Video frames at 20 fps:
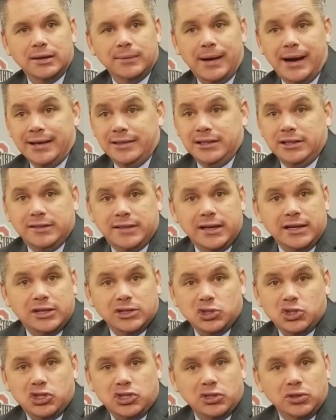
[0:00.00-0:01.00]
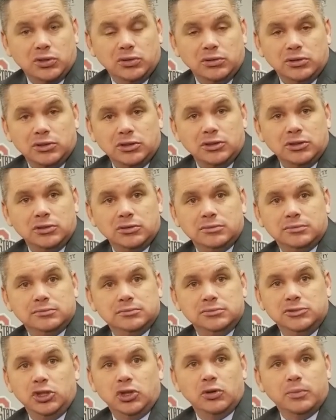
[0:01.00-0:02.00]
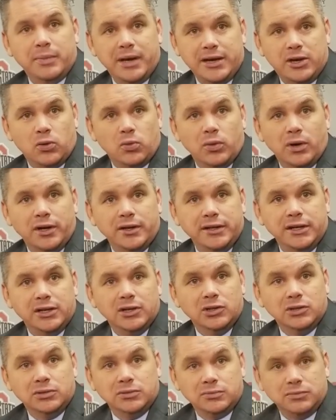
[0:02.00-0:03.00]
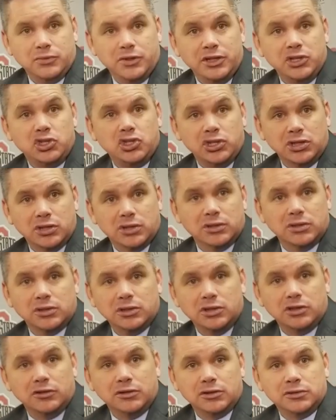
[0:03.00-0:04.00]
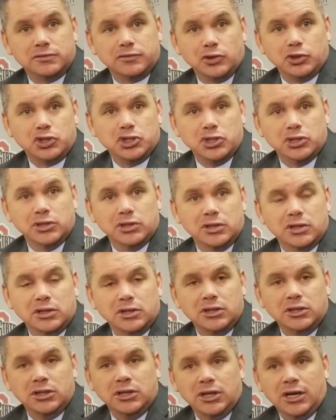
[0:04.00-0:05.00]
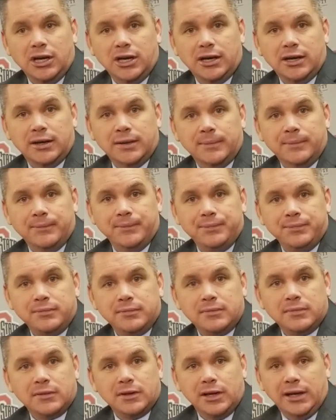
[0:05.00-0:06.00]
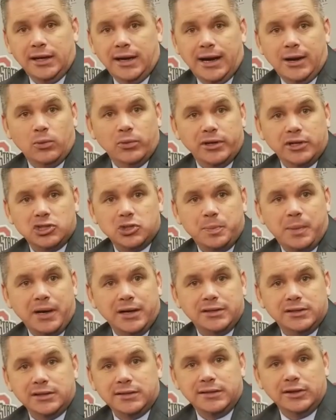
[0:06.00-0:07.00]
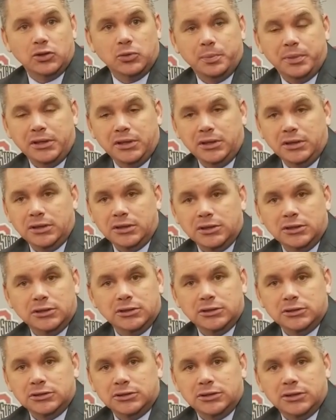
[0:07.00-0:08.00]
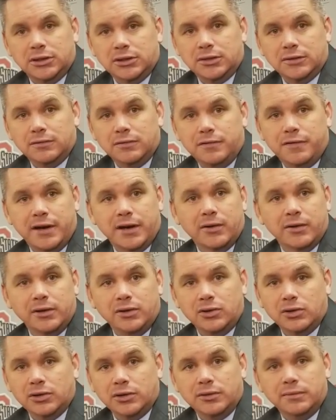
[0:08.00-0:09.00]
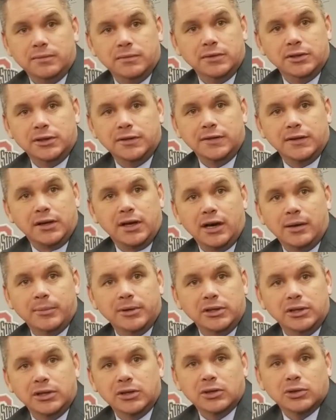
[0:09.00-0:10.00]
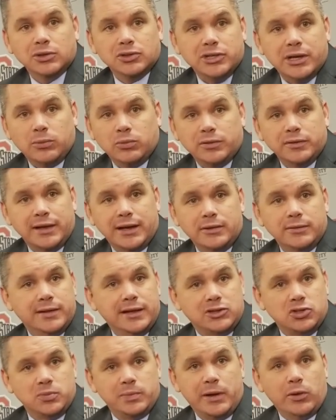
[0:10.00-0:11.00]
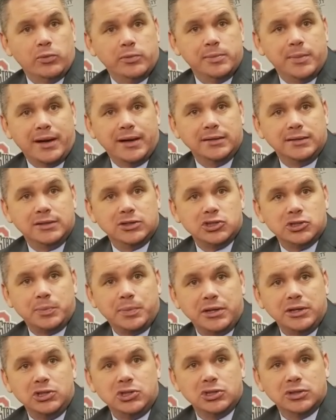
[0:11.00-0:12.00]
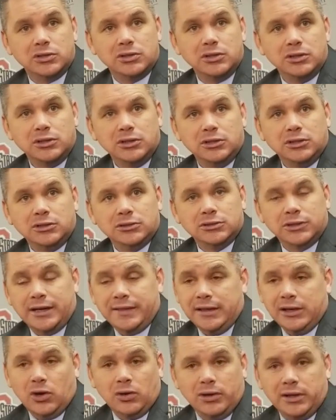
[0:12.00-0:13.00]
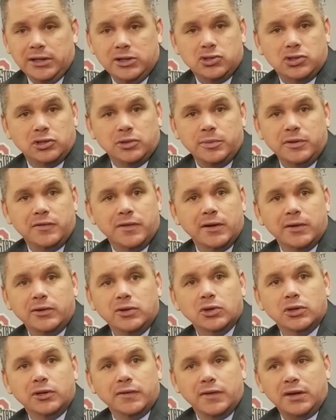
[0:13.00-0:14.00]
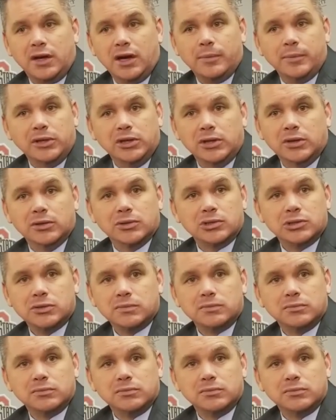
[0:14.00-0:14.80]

I think they can still, you know, make a run here this year, for sure. Um, and I would expect that they'll be very good in the coming years. I, that, that's, that would be my anticipation. I think our league's going to be very good in the coming years.